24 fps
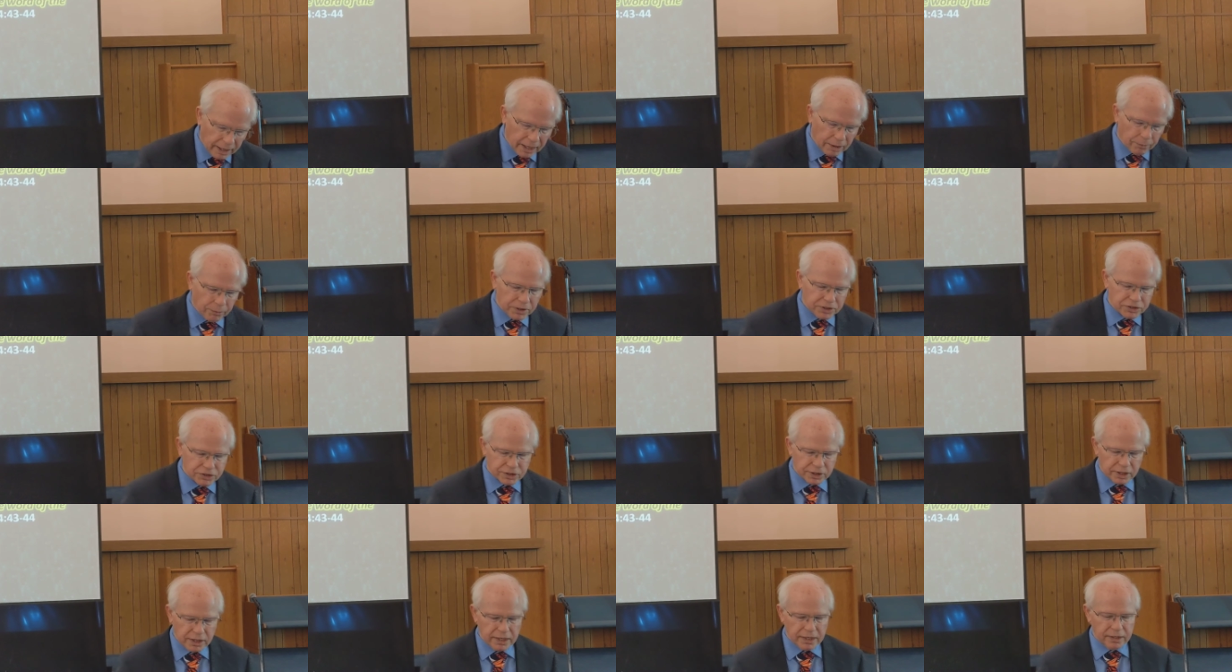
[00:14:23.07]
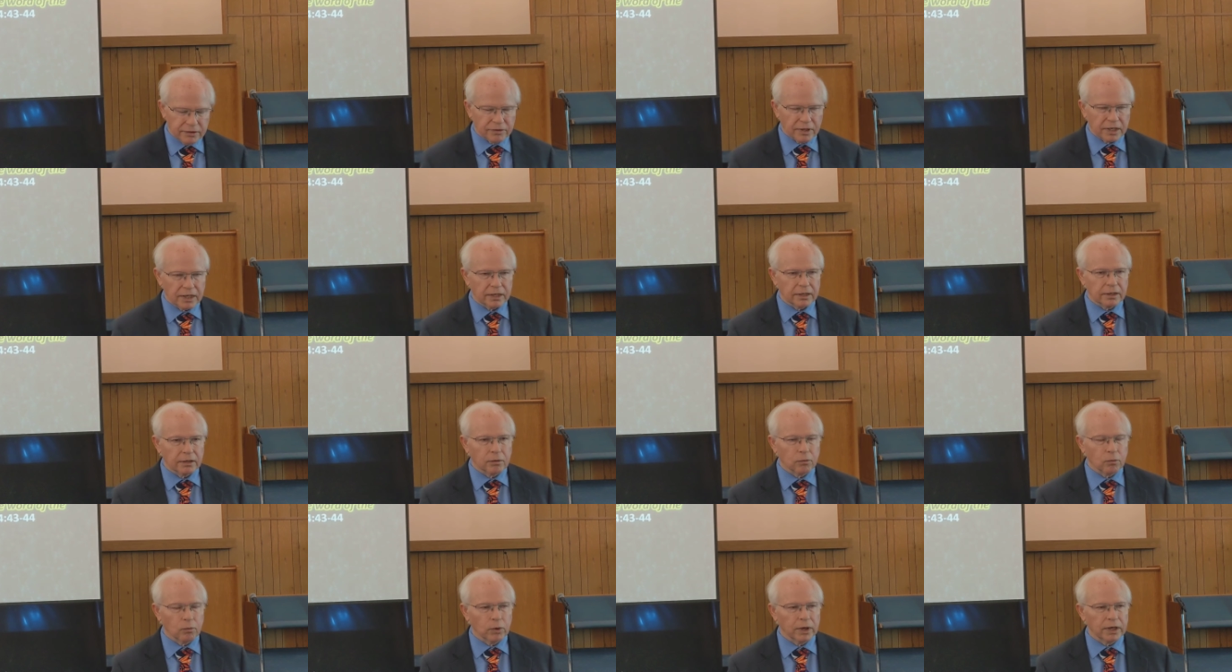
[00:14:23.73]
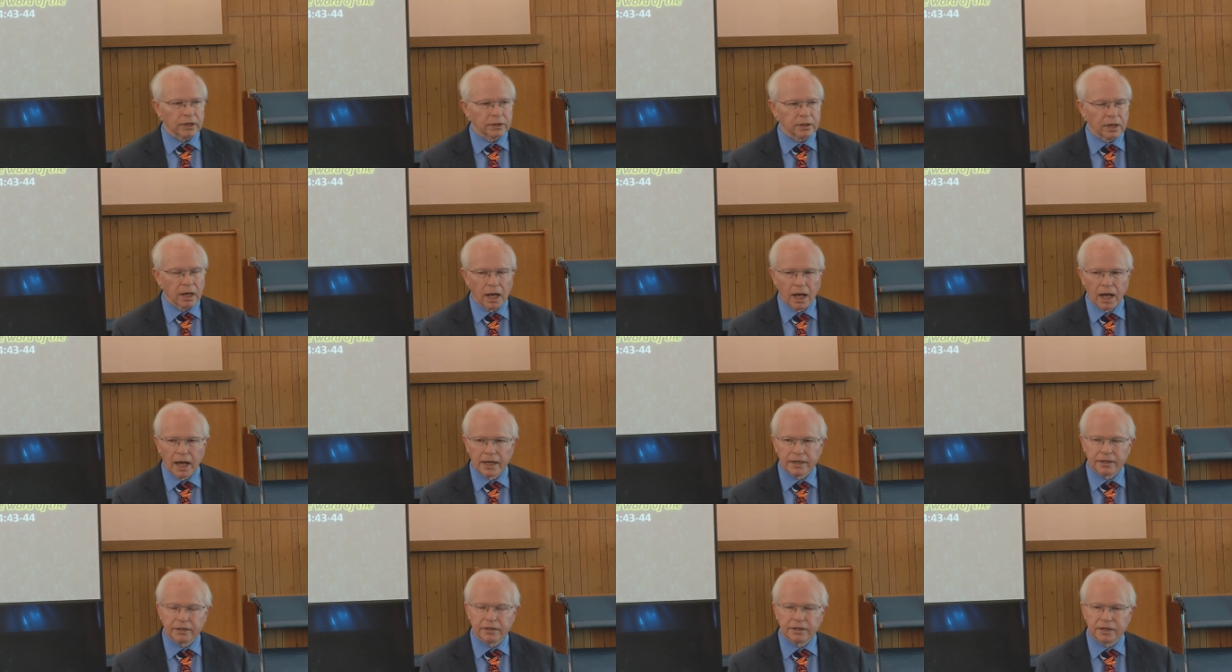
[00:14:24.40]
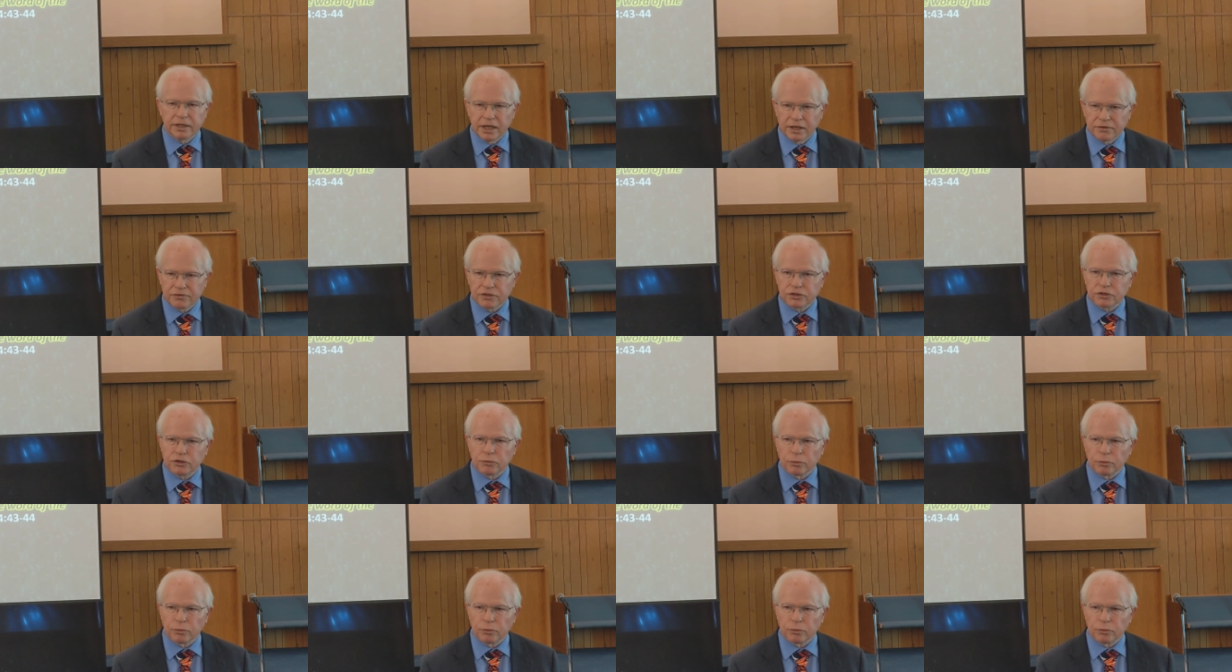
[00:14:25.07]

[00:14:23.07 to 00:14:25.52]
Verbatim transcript: and we see that when God gives